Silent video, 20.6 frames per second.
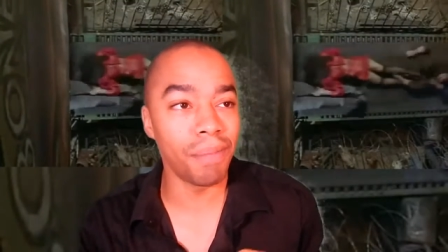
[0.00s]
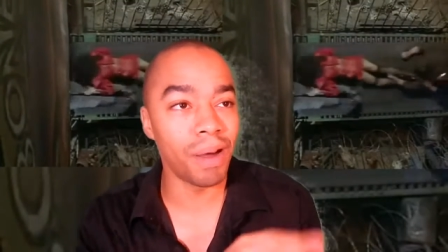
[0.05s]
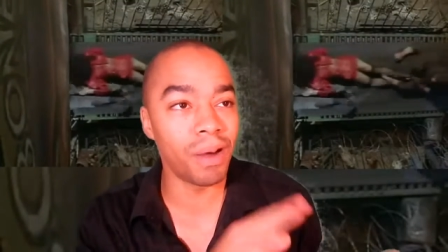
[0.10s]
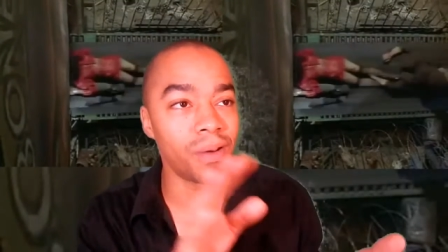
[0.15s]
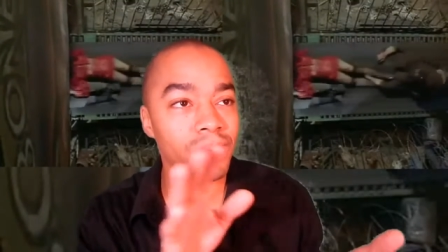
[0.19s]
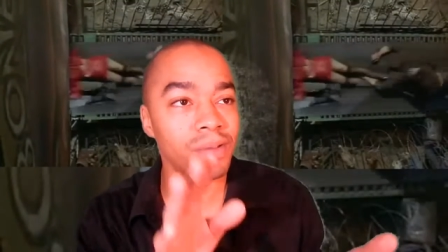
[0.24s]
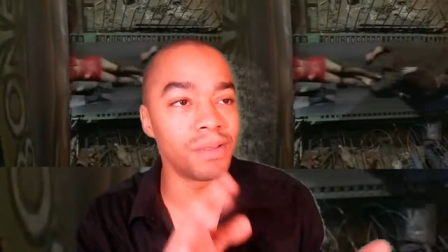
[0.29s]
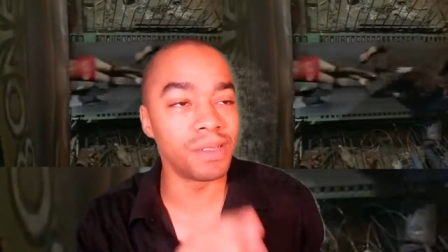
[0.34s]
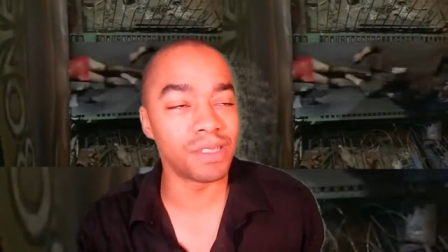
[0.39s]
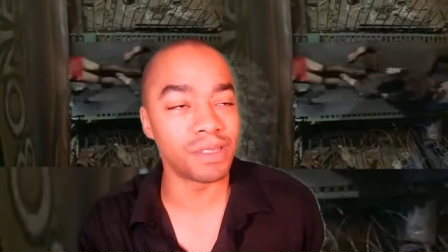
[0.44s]

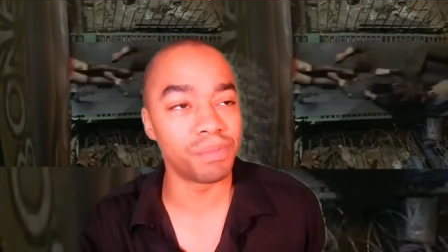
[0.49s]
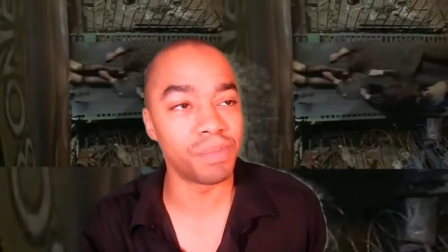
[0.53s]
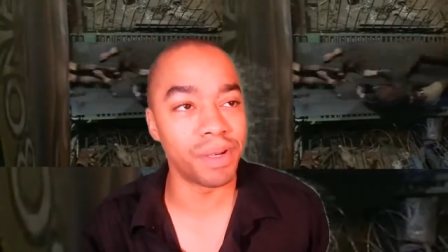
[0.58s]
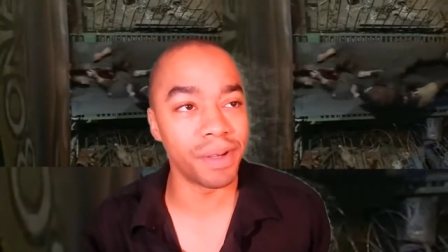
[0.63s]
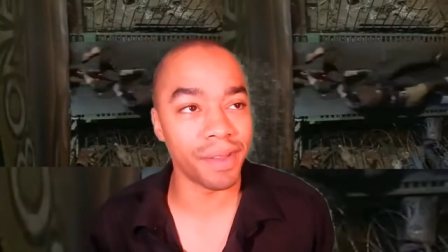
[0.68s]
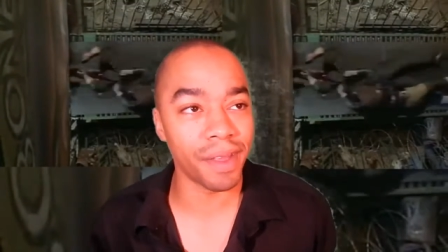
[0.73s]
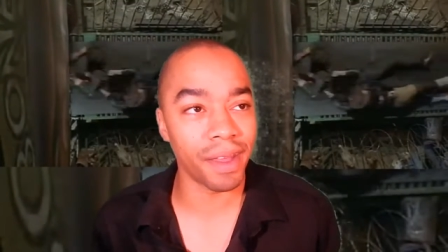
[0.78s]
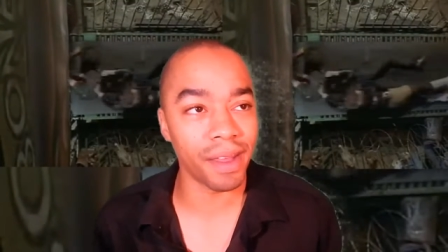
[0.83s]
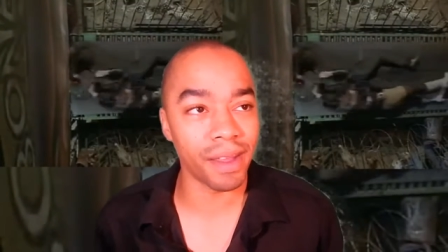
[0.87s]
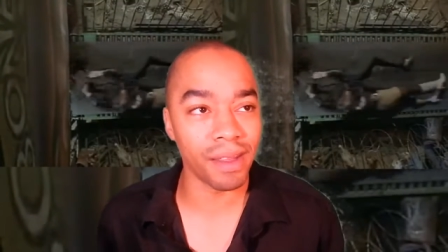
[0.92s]
bones,
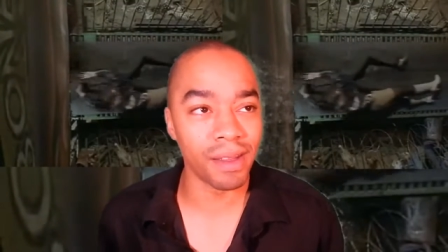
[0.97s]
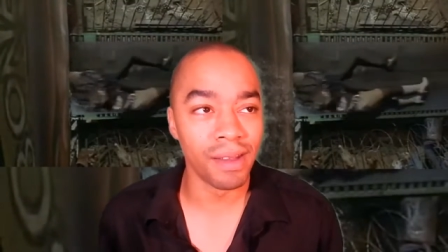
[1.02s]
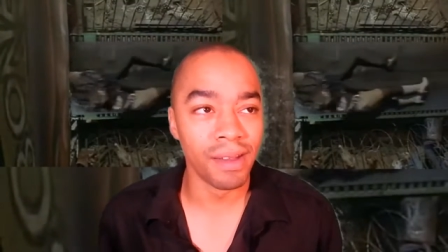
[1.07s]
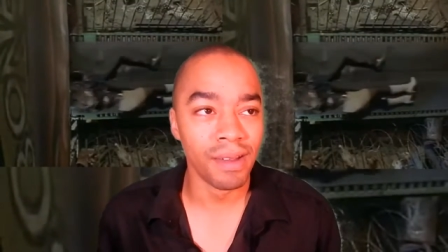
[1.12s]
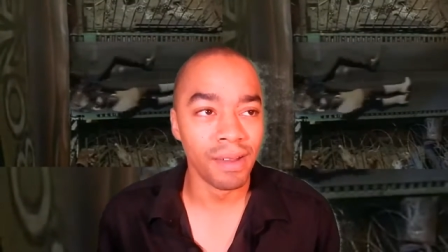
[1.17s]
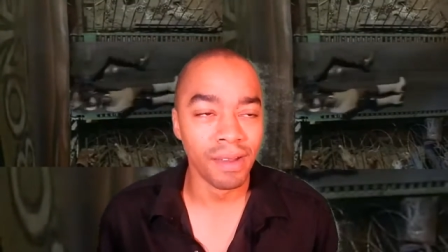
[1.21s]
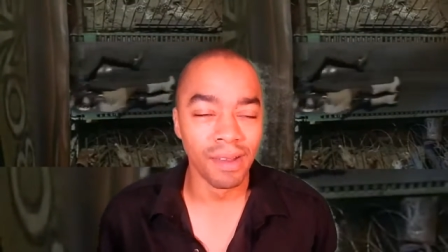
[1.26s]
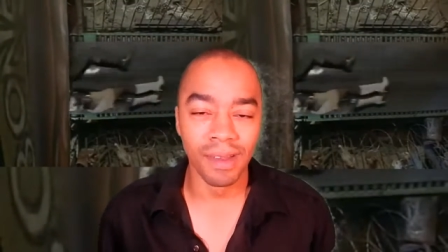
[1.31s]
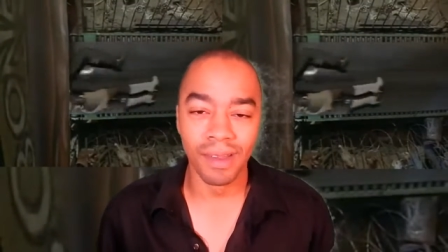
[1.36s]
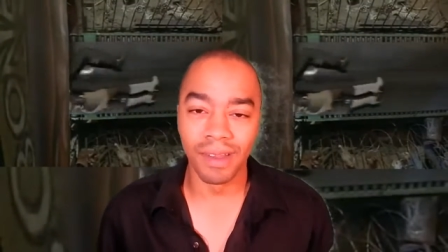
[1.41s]
but like.
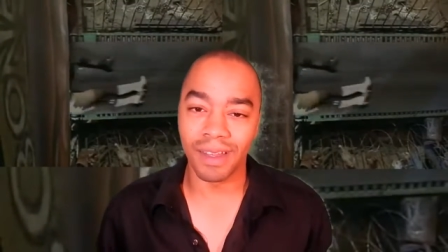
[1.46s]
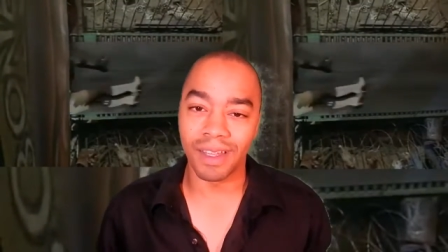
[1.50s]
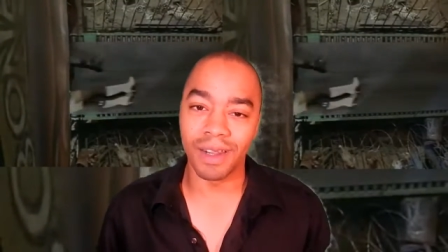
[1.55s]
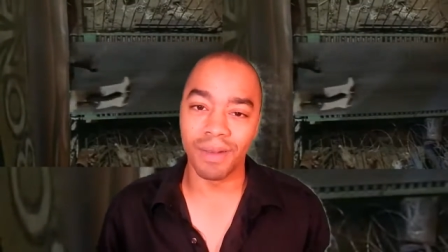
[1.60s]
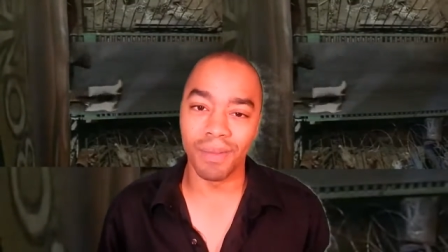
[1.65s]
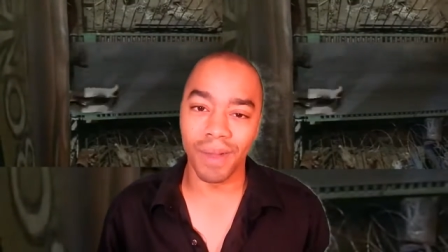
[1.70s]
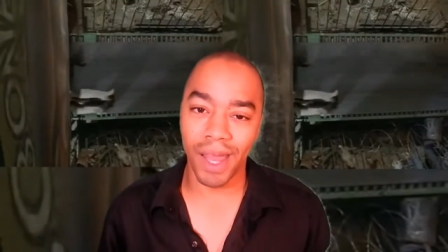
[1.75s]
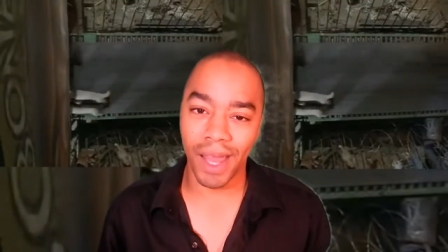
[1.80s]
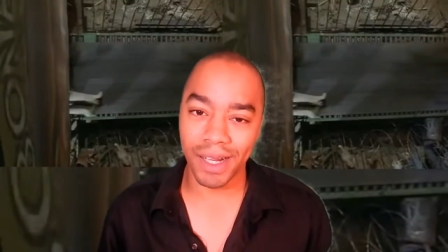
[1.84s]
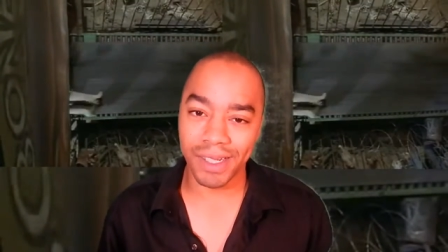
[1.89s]
Can
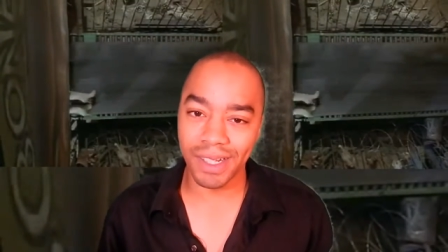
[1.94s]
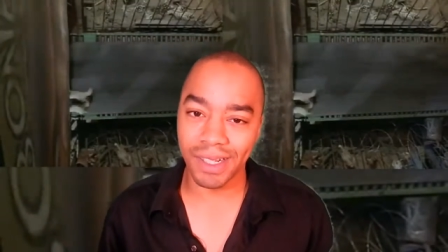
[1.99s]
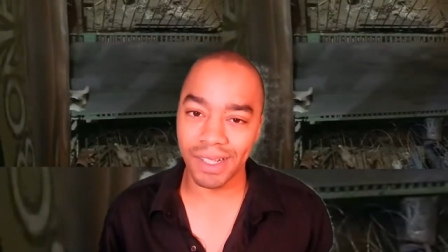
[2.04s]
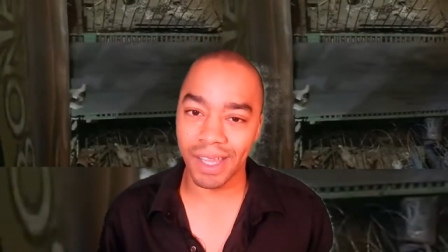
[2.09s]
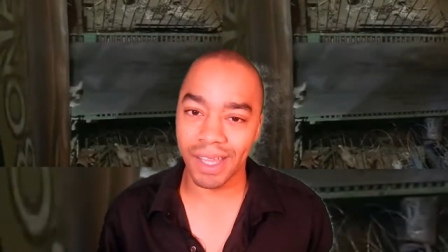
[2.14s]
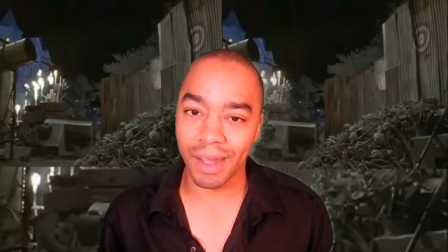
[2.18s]
you imagine